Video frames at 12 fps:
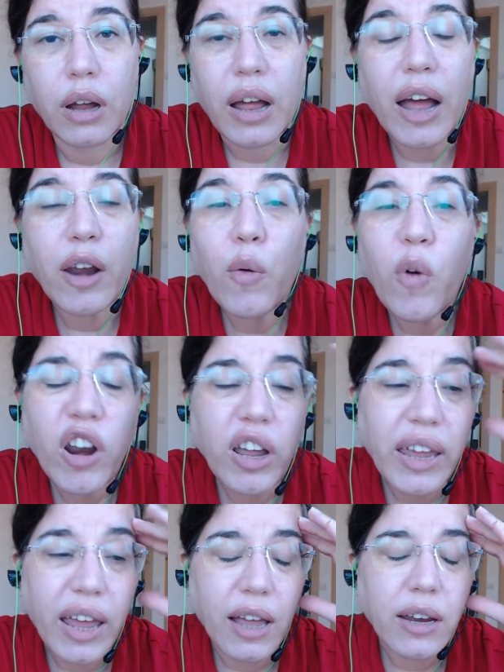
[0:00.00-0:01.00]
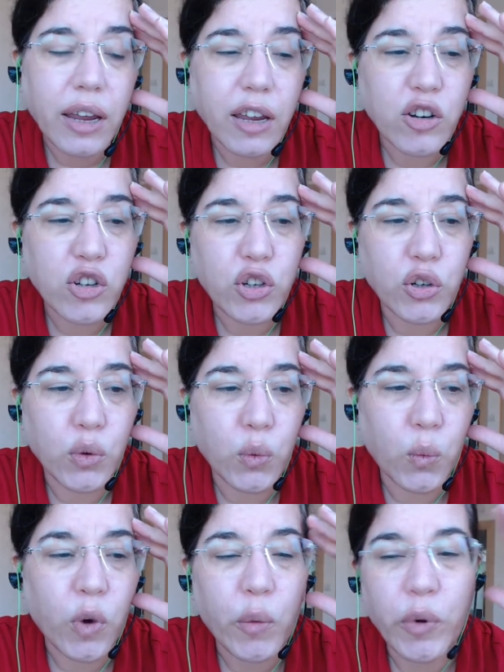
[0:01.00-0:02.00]
I don't want to get into
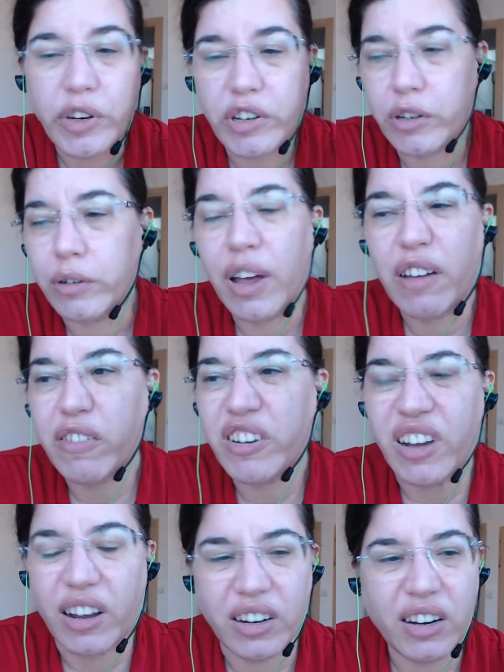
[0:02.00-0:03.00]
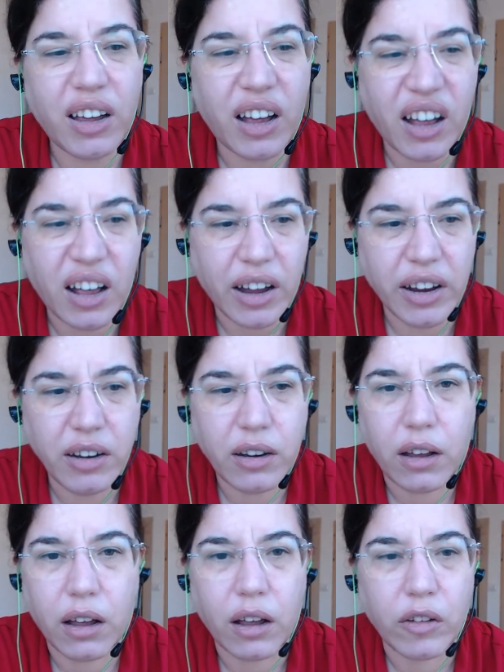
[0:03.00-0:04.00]
what would you have done kind
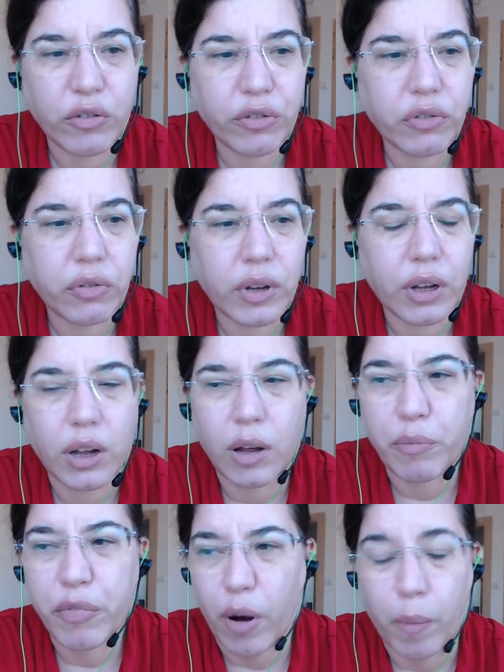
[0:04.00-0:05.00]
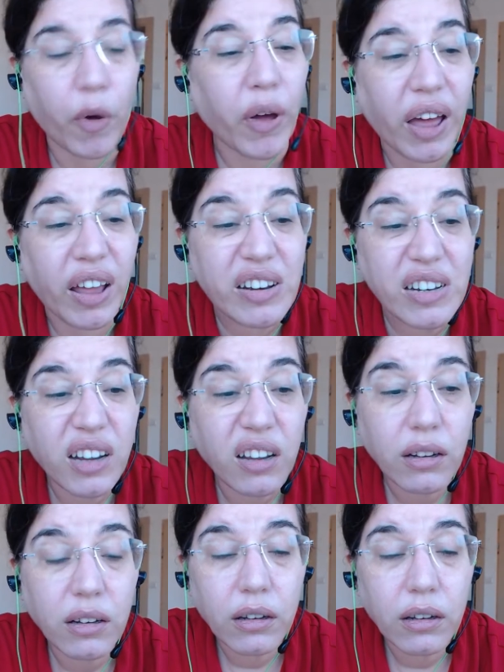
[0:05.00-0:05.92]
of propaganda.